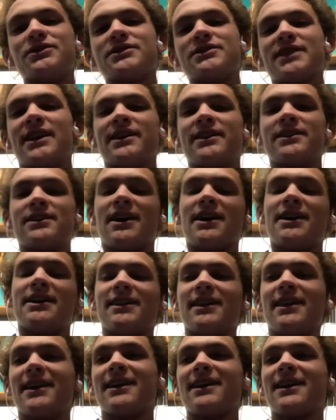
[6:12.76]
I kind of
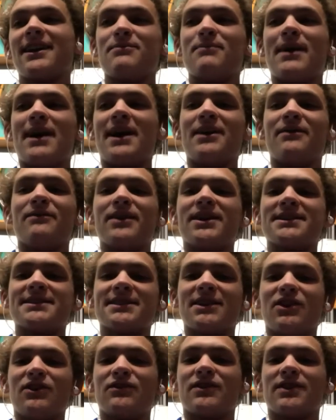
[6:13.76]
like get mad at
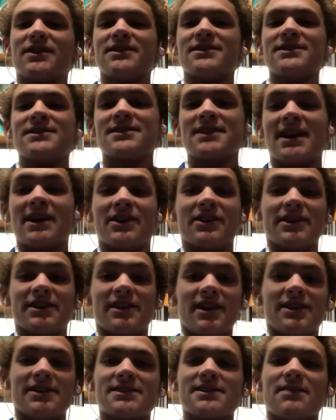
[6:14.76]
myself because I could have
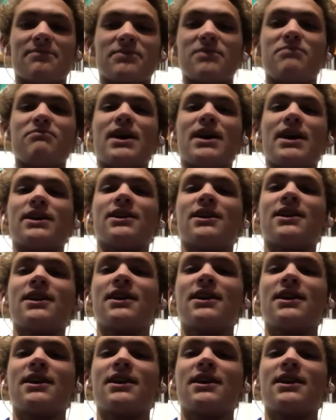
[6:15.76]
done something better.